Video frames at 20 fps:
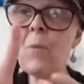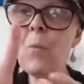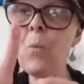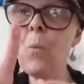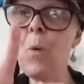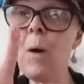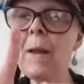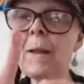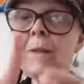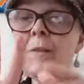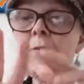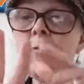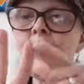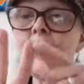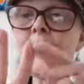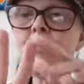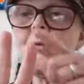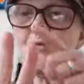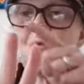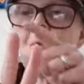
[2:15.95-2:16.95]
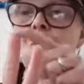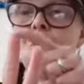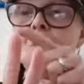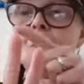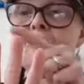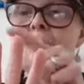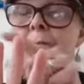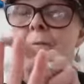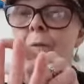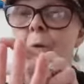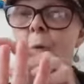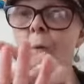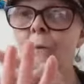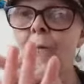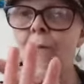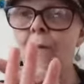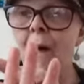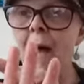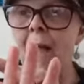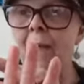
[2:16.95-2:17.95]
1, 2, 3, 4,
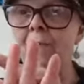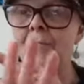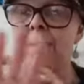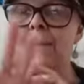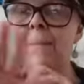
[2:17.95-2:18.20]
5.